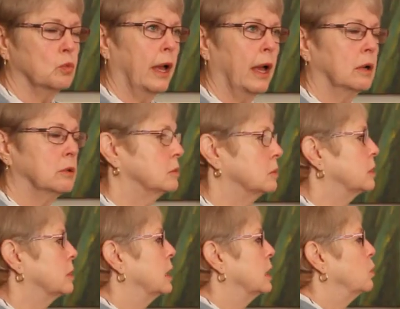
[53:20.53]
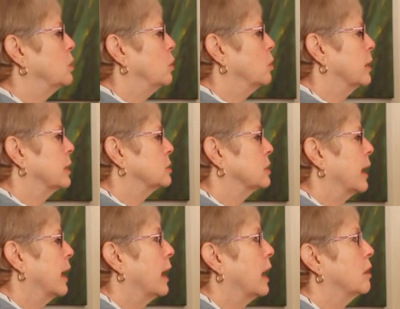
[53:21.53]
round, then we want to
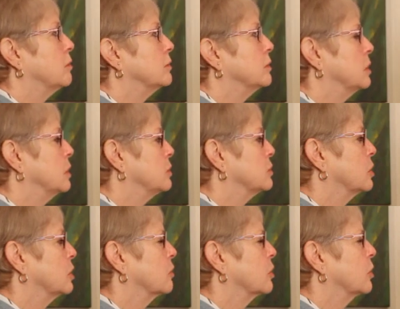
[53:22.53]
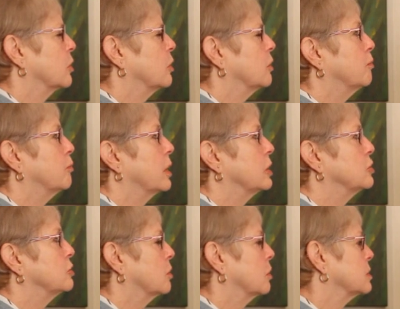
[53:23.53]
have sort of curved brush
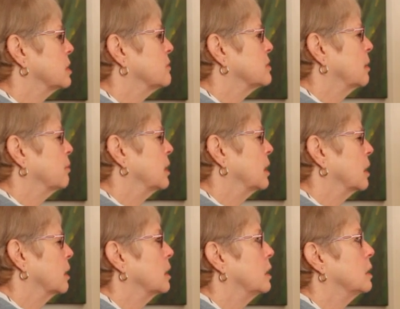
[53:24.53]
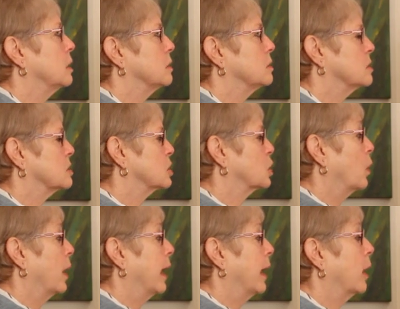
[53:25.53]
strokes. If something is
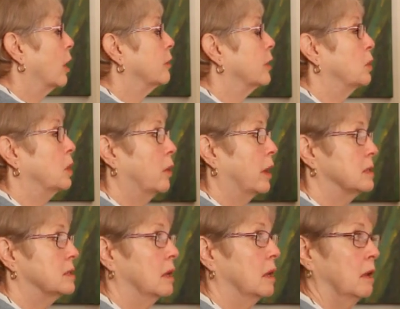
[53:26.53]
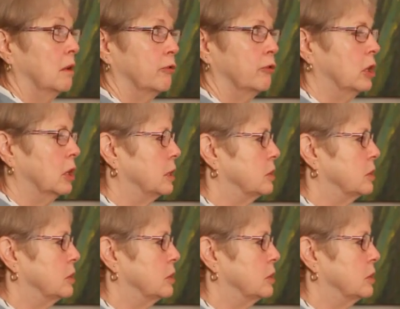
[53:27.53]
square, then we want fairly